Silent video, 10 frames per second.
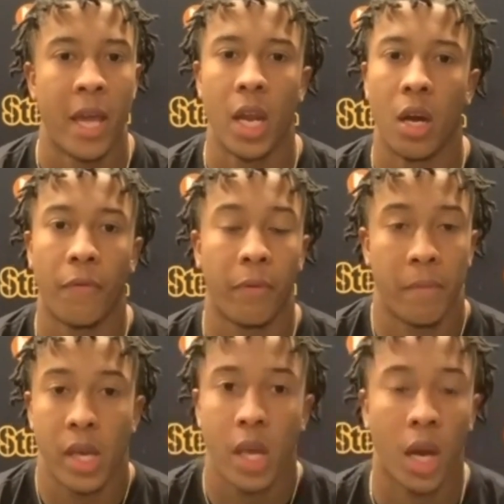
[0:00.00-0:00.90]
And uh, for
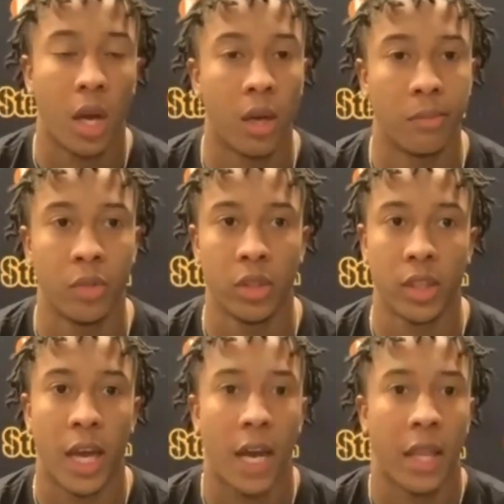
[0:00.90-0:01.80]
me, um, just a
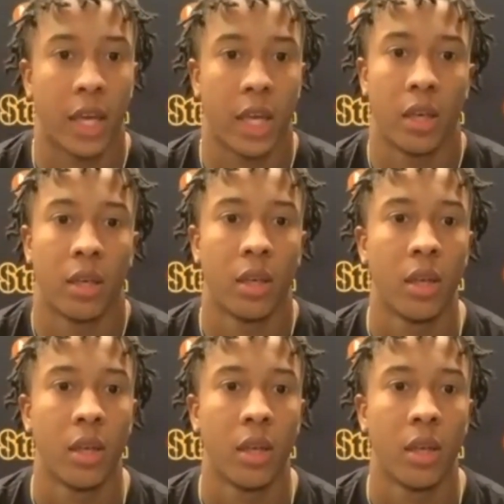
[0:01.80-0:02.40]
guy that can